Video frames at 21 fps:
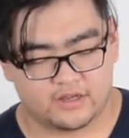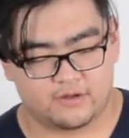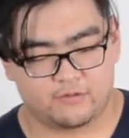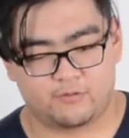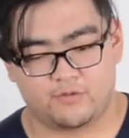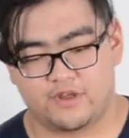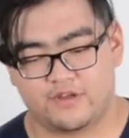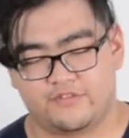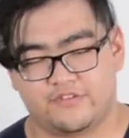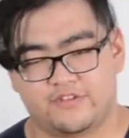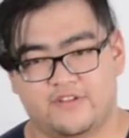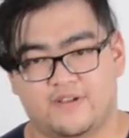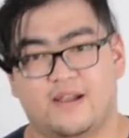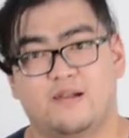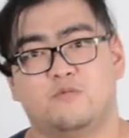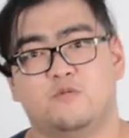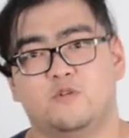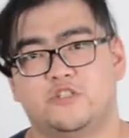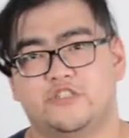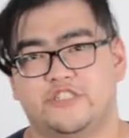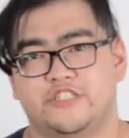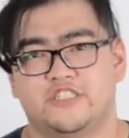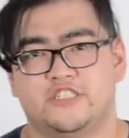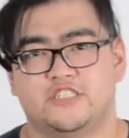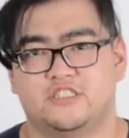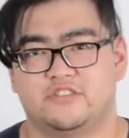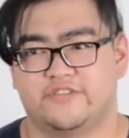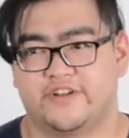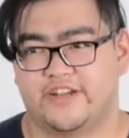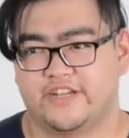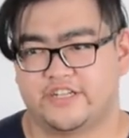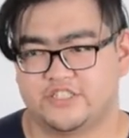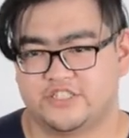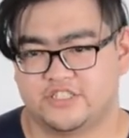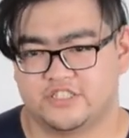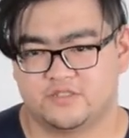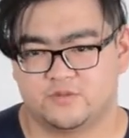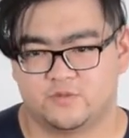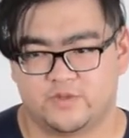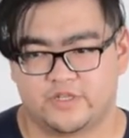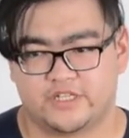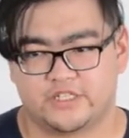Uh, every time we change a
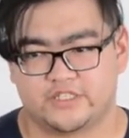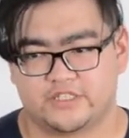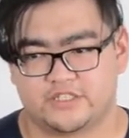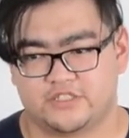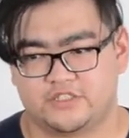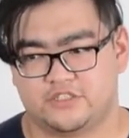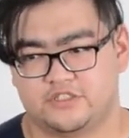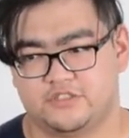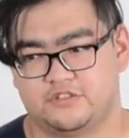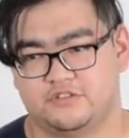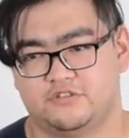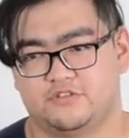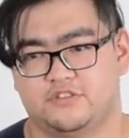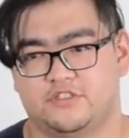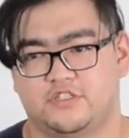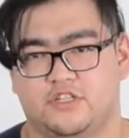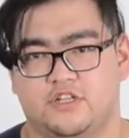direction, we can just use,